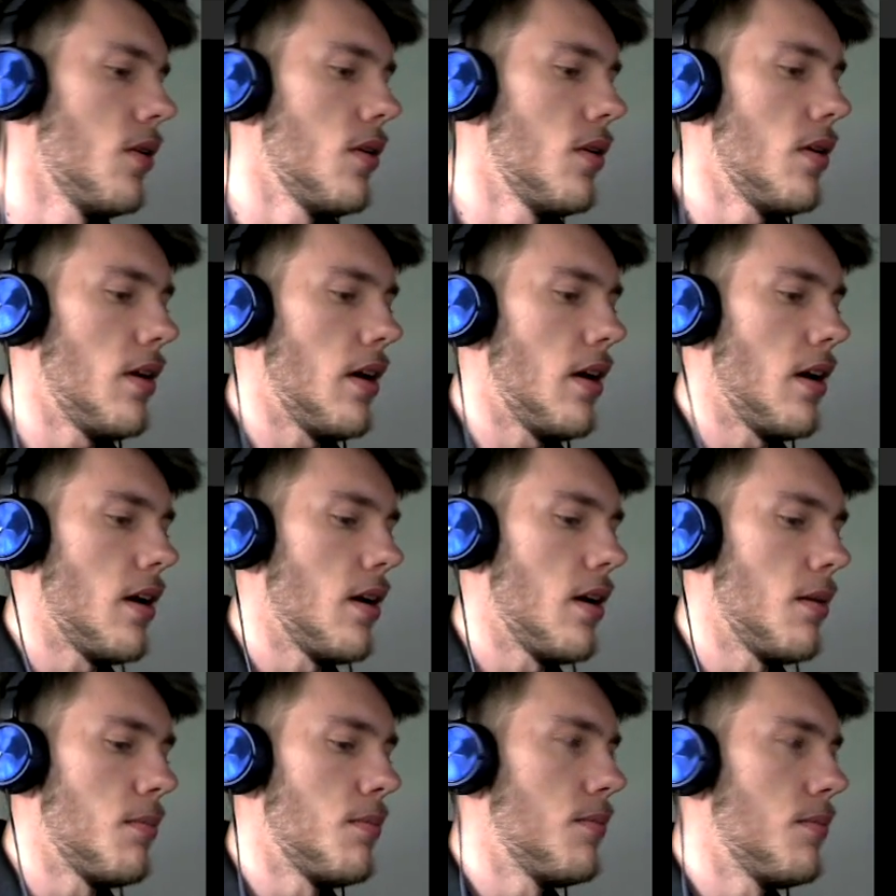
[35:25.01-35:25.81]

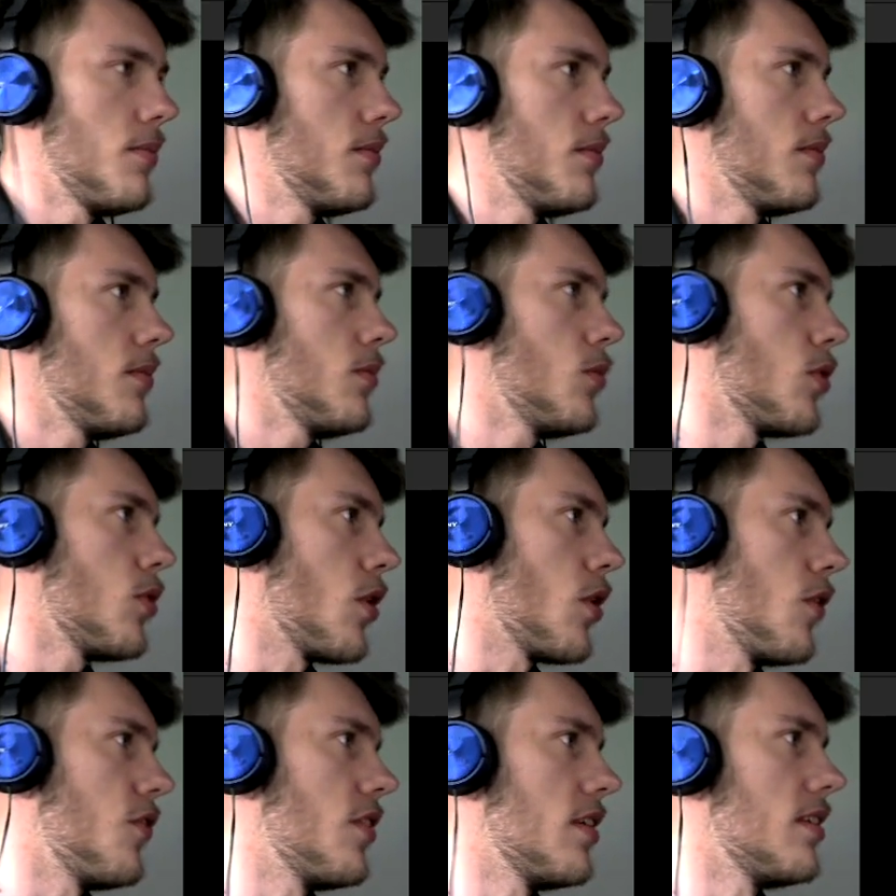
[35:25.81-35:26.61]
We'll
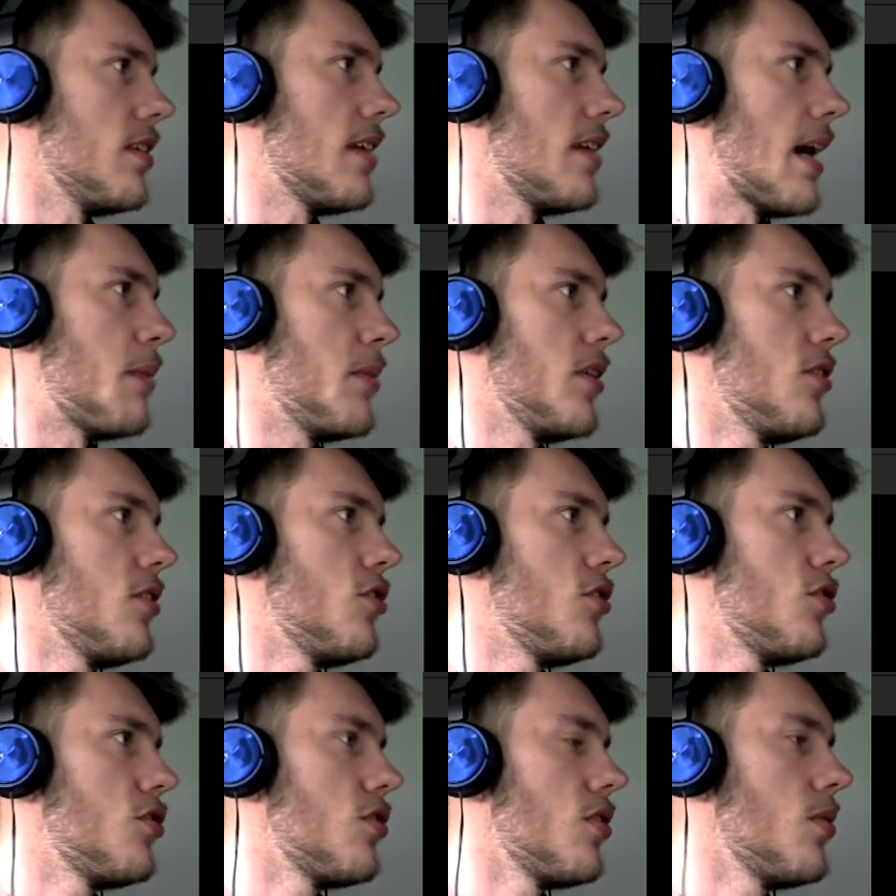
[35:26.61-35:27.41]
go for the
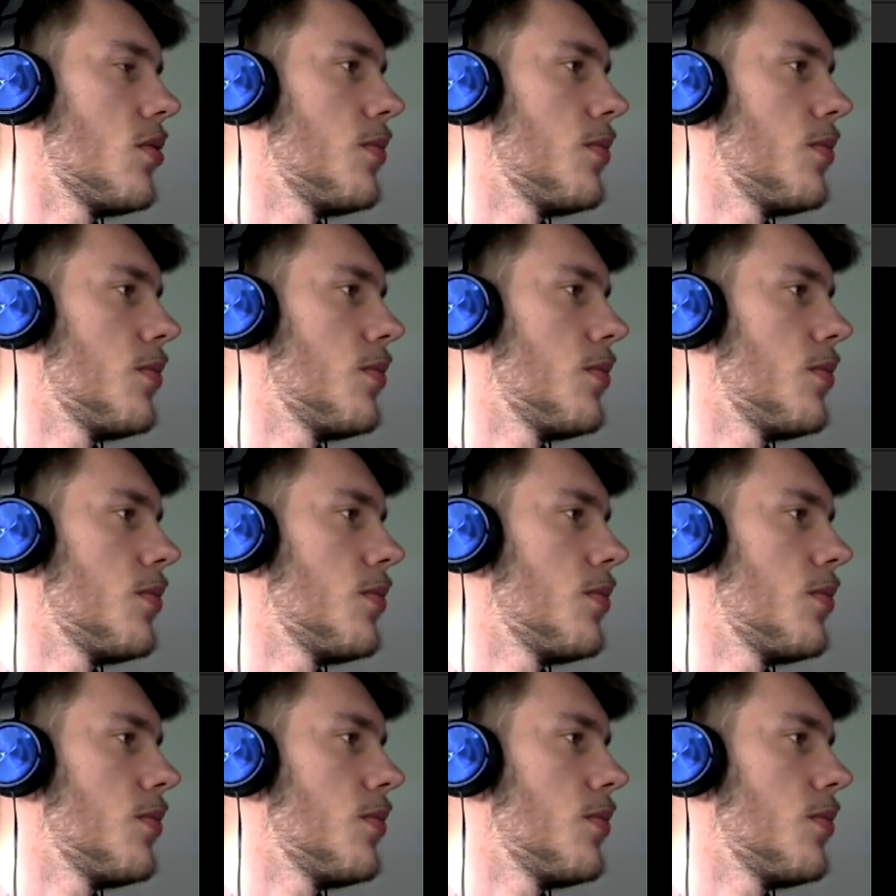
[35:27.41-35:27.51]
damaged